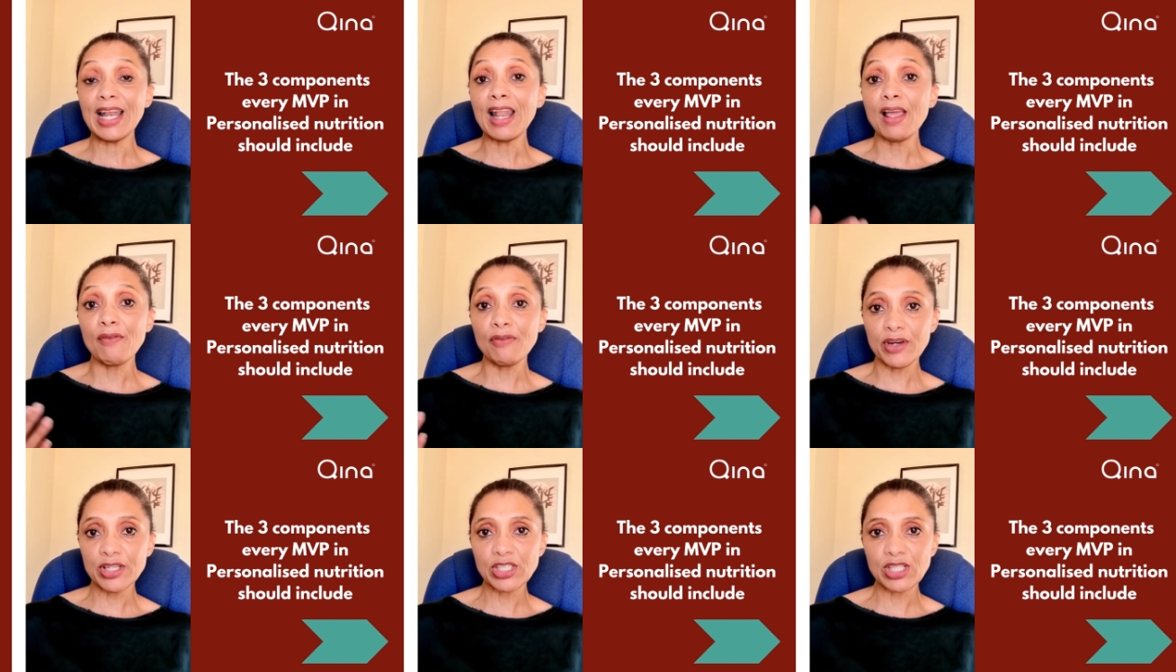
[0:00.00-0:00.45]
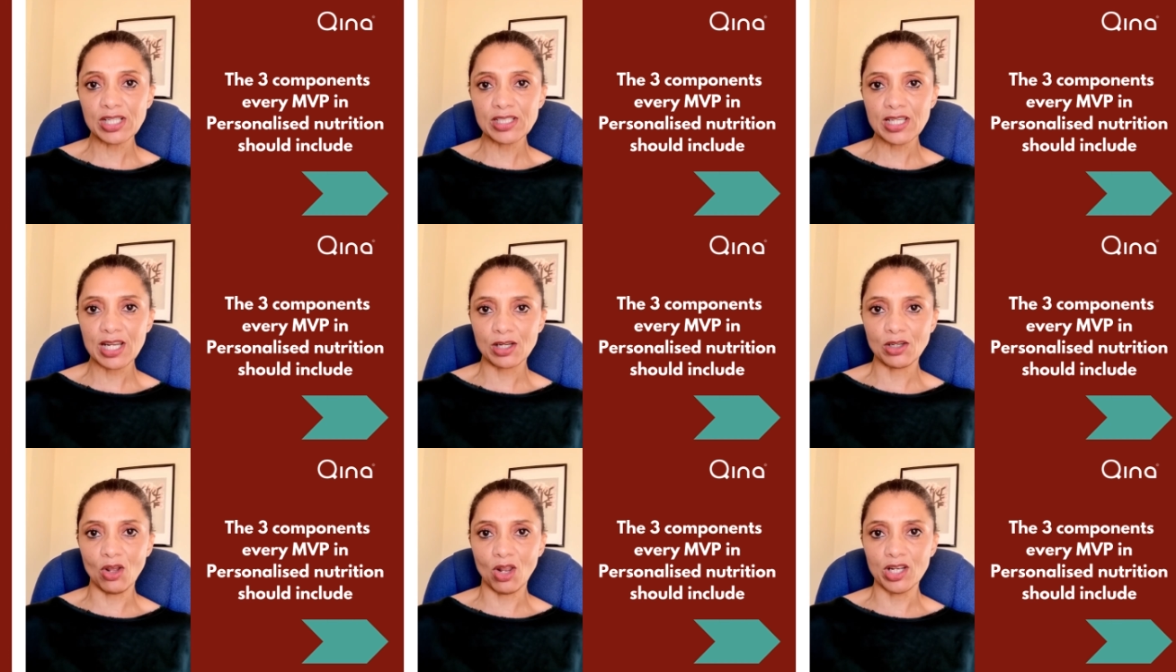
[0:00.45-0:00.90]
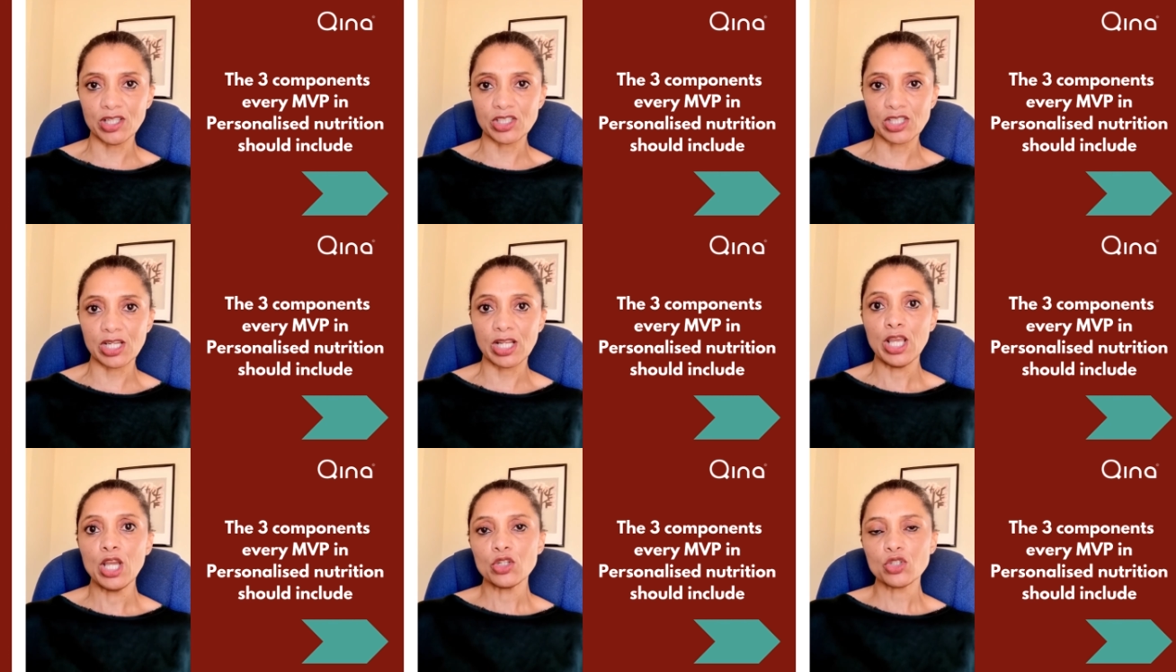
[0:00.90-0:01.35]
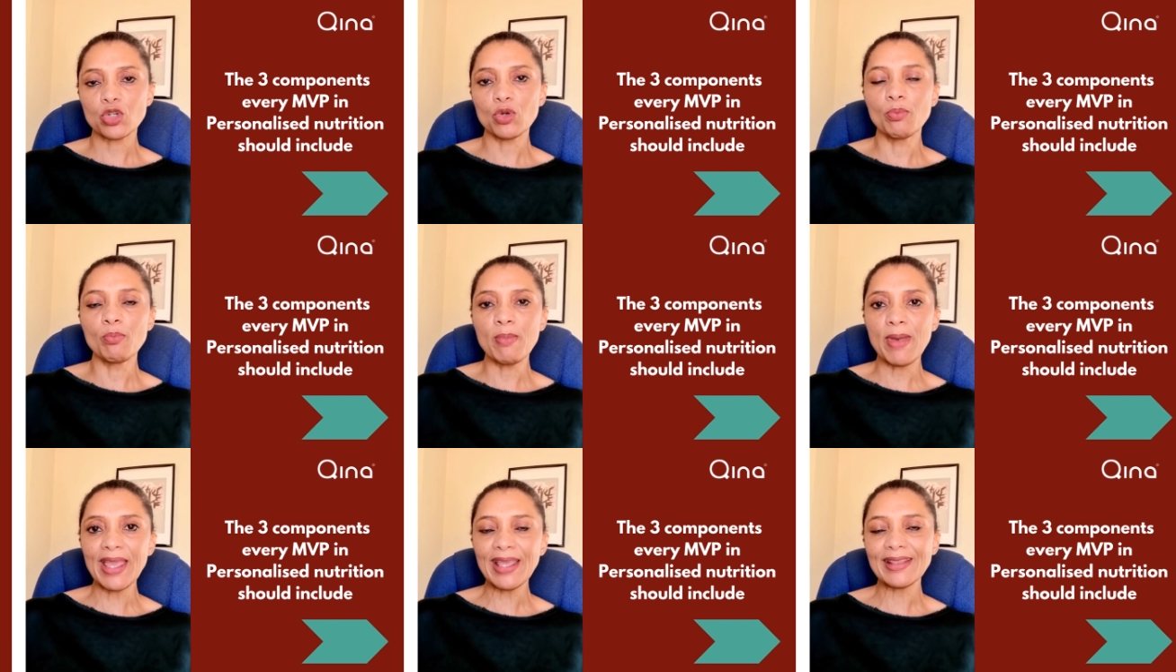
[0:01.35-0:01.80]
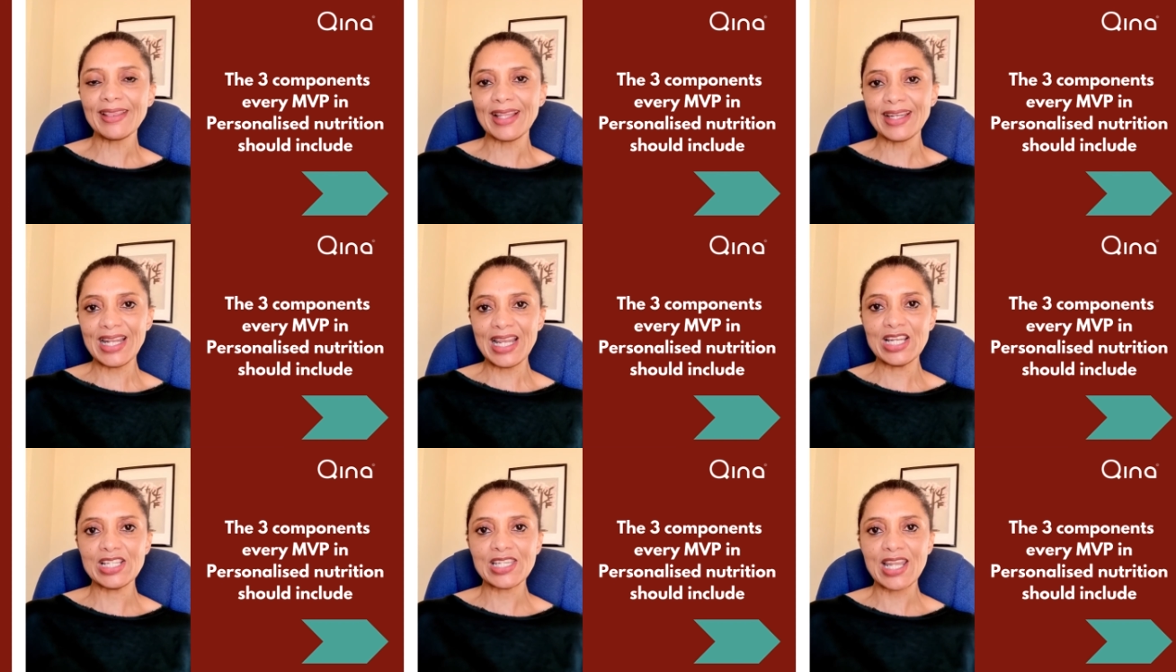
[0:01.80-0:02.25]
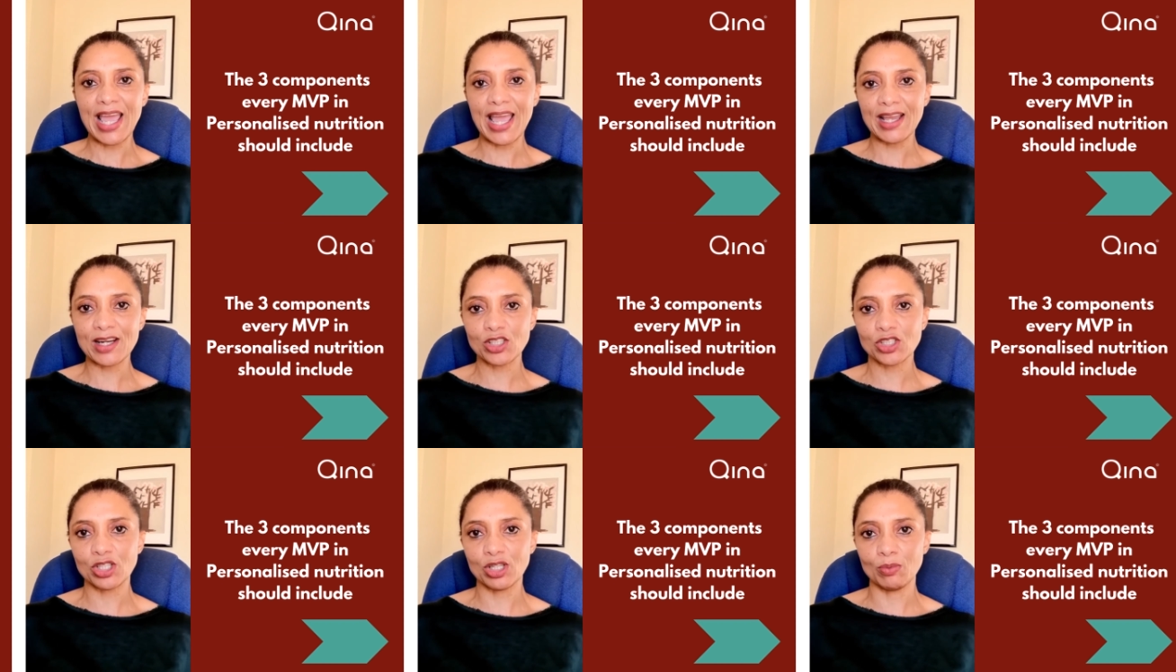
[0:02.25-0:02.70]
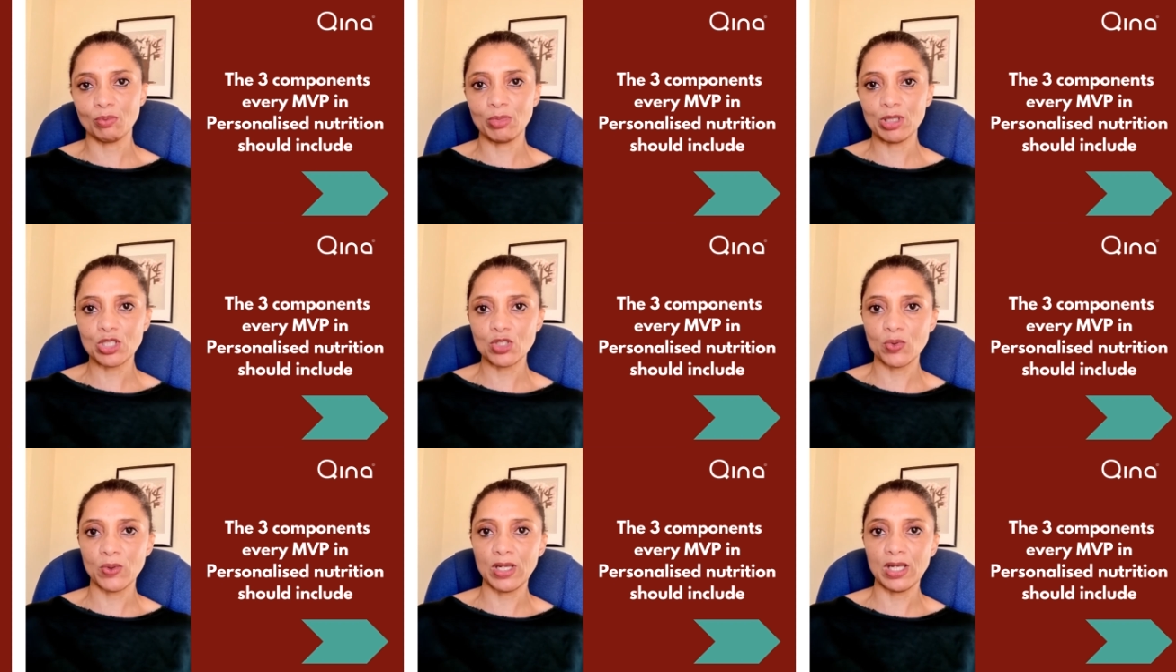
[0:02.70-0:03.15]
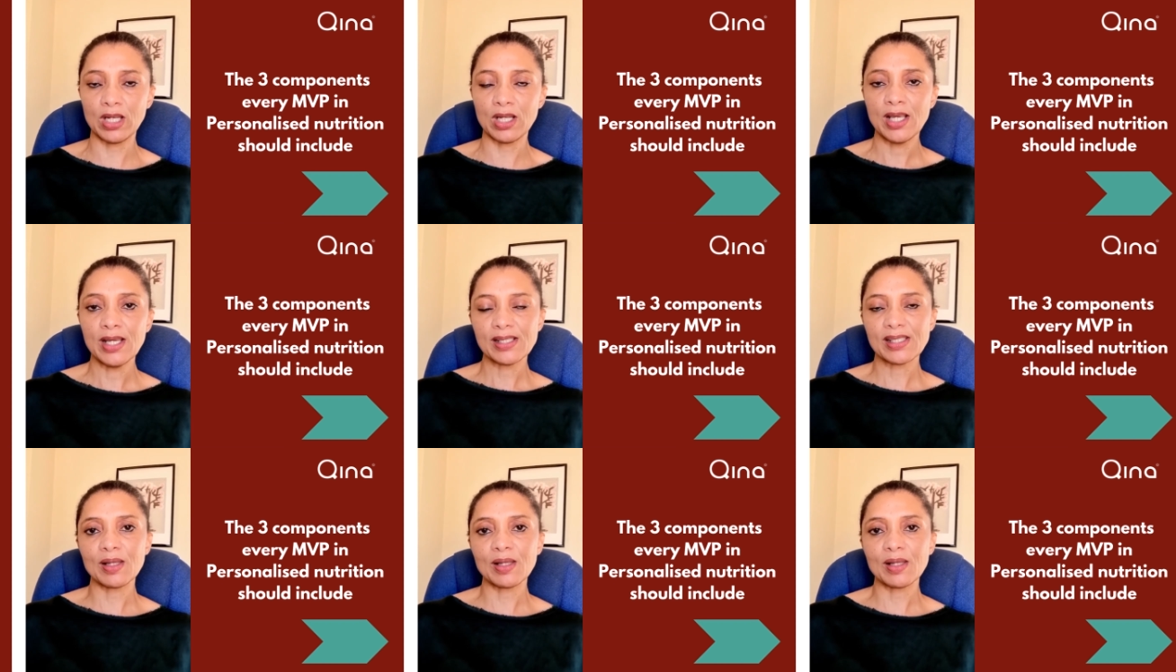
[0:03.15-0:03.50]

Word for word: leveraging technology to make that interaction between